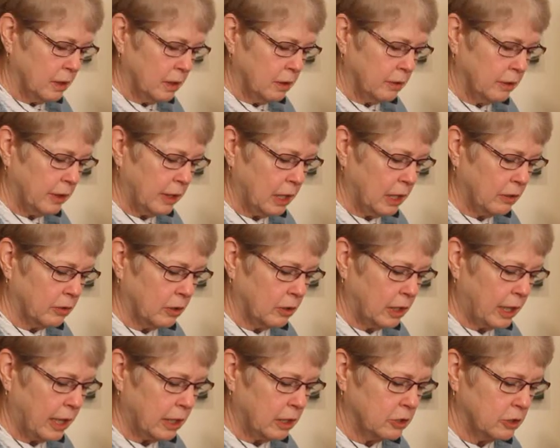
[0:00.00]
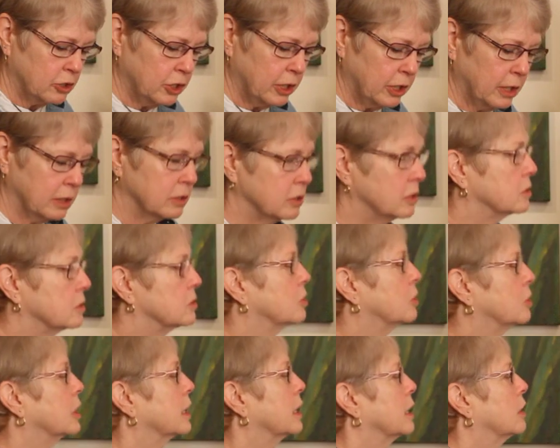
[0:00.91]
They haven't had a chance to
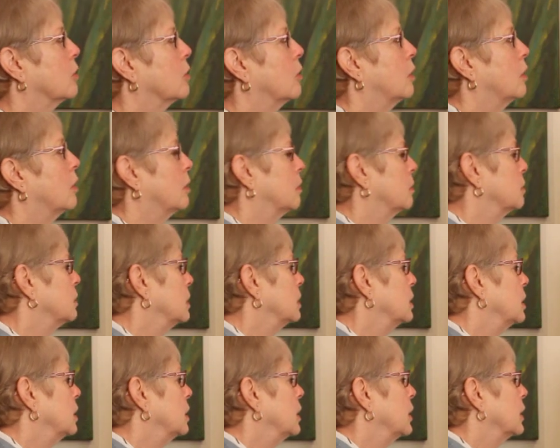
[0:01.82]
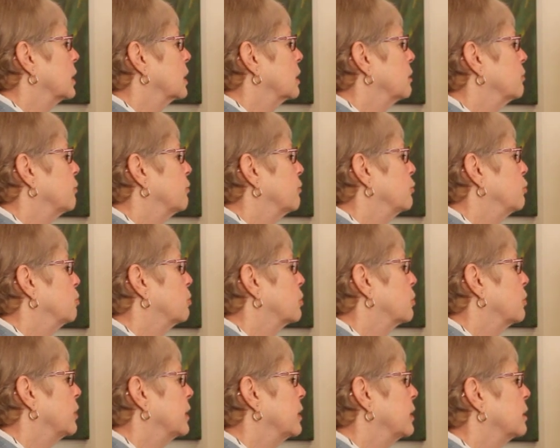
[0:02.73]
sort of get all
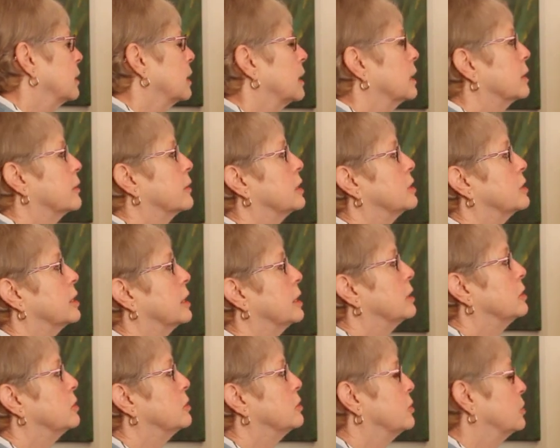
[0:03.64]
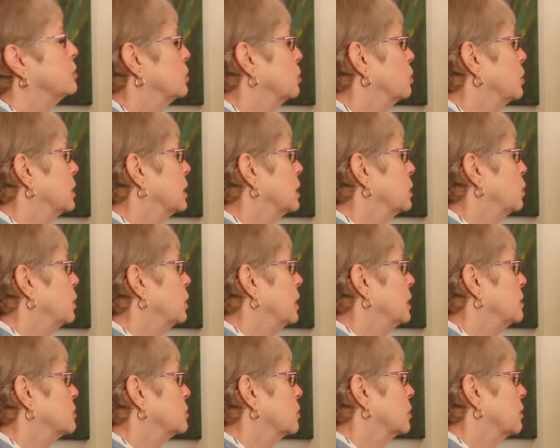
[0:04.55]
confuberated like they tend to do when we
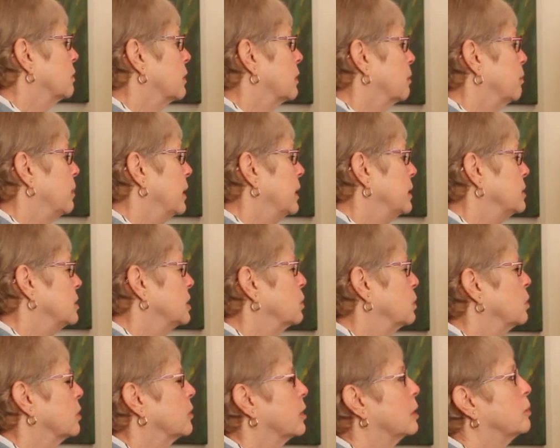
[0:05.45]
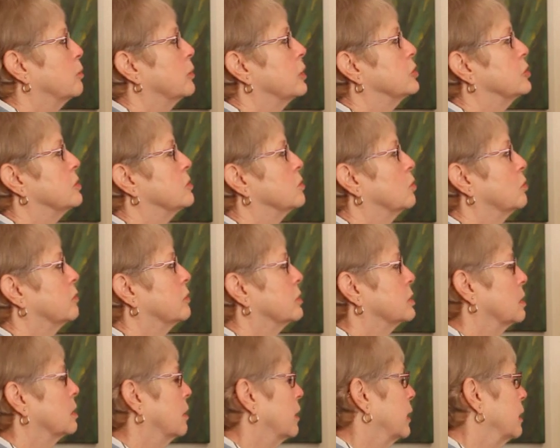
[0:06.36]
sort of are painting with our brushes over
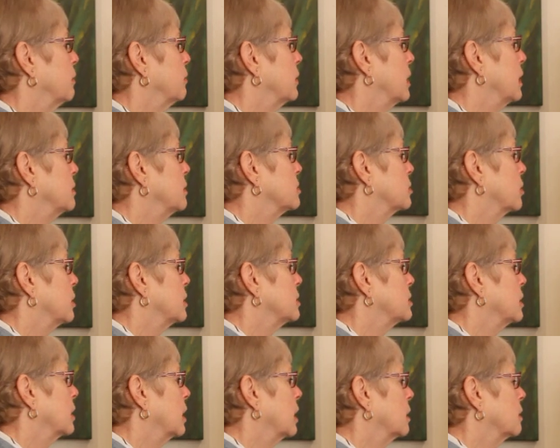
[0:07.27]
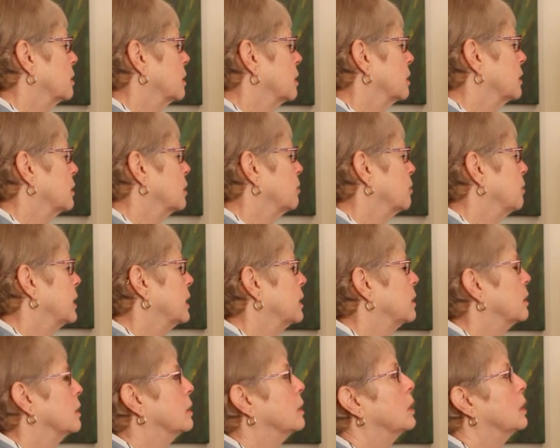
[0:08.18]
time. They start to get a little bit
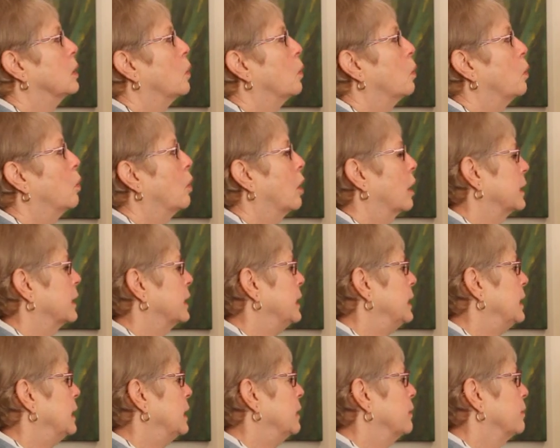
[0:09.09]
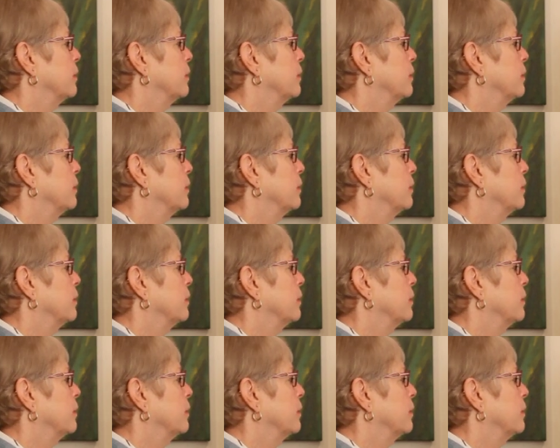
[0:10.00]
wonky.